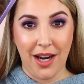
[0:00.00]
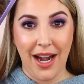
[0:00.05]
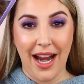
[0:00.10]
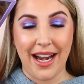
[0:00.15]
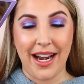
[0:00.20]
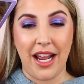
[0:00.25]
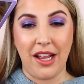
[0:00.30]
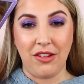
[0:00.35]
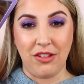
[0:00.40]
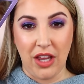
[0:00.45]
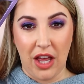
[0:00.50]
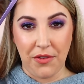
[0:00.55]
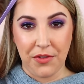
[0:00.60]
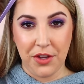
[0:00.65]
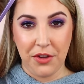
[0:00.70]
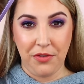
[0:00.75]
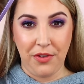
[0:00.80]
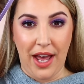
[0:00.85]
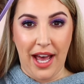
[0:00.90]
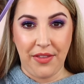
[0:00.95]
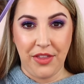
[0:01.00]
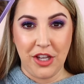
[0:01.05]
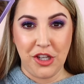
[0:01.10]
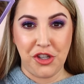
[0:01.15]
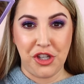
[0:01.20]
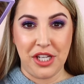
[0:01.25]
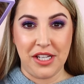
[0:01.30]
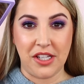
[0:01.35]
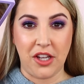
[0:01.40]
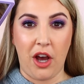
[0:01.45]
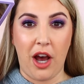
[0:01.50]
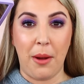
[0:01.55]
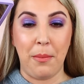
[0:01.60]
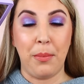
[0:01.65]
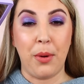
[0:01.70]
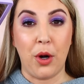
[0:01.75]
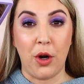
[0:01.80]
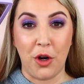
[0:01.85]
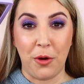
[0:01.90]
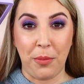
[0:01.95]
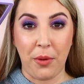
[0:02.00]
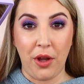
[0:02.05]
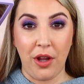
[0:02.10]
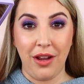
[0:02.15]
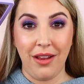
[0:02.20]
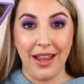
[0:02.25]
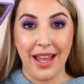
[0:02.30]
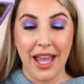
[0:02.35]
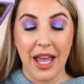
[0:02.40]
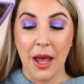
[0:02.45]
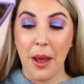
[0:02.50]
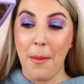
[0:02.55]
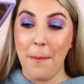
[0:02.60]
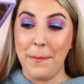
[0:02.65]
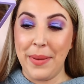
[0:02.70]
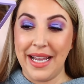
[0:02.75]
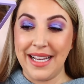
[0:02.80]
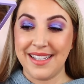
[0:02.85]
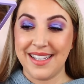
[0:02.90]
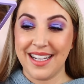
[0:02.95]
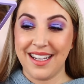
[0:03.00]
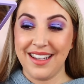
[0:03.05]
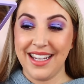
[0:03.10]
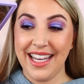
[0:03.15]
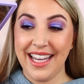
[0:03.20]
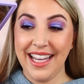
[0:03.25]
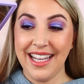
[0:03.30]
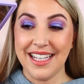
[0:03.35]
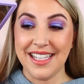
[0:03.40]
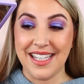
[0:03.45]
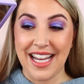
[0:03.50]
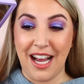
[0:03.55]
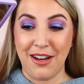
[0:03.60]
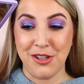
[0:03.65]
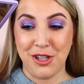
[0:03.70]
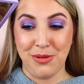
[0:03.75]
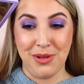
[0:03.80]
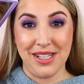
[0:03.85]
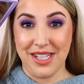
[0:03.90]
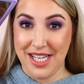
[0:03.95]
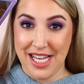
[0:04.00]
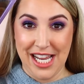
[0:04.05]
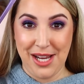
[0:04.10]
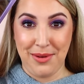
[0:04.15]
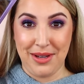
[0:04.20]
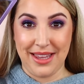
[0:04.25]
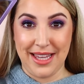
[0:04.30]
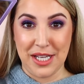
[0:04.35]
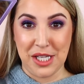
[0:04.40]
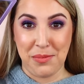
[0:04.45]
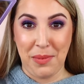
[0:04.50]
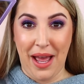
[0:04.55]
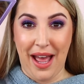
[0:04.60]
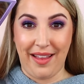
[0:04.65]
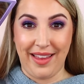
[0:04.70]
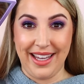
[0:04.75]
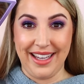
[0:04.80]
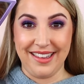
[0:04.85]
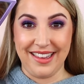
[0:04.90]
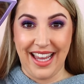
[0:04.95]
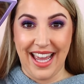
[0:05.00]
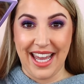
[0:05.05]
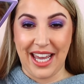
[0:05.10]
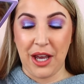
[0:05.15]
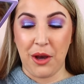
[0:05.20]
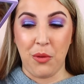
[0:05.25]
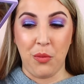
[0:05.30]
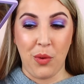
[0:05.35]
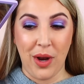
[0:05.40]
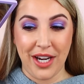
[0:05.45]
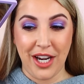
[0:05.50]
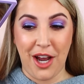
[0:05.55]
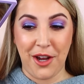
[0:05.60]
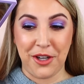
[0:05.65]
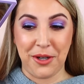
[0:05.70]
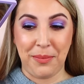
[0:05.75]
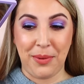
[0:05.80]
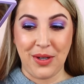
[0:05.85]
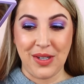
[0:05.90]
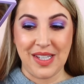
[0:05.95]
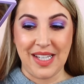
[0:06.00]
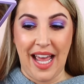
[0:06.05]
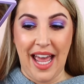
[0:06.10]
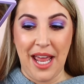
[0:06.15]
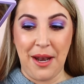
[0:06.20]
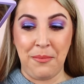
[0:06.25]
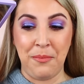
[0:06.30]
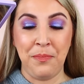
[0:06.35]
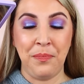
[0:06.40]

and I love the fact that she's got purple basically down to a T with this palette, like 100%.